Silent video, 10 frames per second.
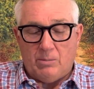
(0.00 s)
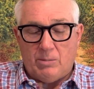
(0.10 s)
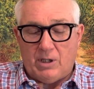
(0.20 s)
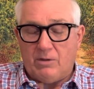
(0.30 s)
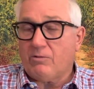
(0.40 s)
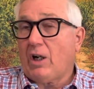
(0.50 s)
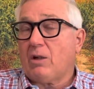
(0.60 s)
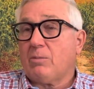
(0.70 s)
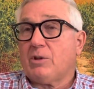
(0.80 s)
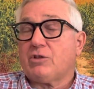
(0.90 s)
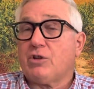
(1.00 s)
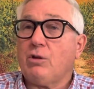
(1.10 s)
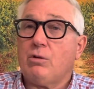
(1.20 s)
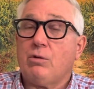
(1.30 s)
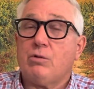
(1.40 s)
But in environment
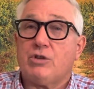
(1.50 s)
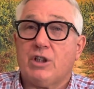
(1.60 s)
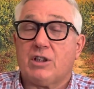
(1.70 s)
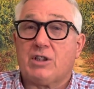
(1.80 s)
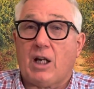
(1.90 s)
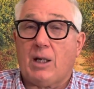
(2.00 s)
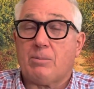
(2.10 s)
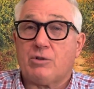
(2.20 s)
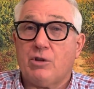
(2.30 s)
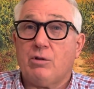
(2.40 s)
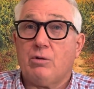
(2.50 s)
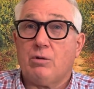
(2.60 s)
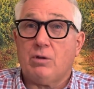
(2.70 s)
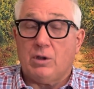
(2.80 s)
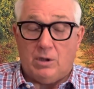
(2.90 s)
two, genotype
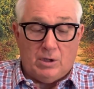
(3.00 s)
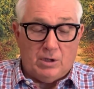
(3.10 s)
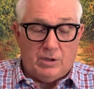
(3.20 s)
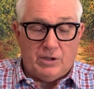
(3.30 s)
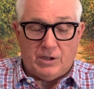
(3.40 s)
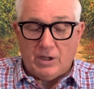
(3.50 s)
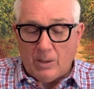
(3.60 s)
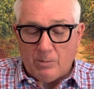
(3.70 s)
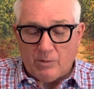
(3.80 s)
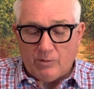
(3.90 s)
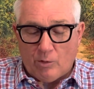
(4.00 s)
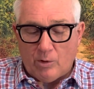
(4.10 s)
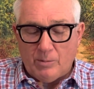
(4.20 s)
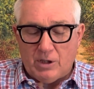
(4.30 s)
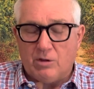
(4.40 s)
two did not
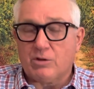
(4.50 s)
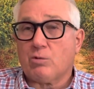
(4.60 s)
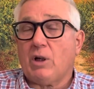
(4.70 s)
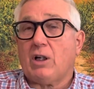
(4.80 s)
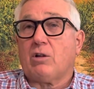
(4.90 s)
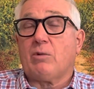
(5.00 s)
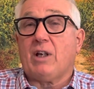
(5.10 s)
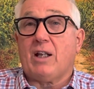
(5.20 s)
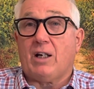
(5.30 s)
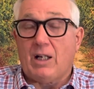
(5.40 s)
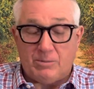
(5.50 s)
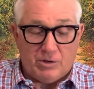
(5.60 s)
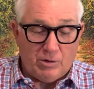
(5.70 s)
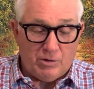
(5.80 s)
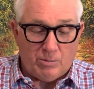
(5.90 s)
perform near as well. and We had an
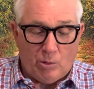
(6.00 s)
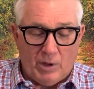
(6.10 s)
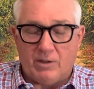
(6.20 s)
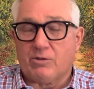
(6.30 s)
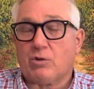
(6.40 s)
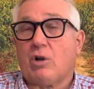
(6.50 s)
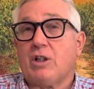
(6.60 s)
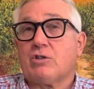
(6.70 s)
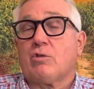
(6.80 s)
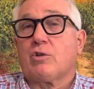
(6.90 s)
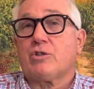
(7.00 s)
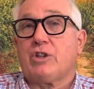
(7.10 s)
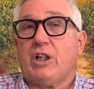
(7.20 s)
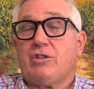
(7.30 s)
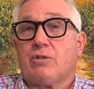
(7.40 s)
absolute point of crossover
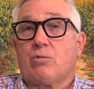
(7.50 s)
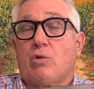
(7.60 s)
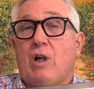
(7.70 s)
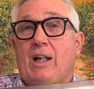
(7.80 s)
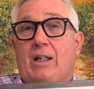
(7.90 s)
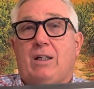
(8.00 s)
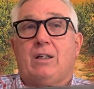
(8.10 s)
change in rank.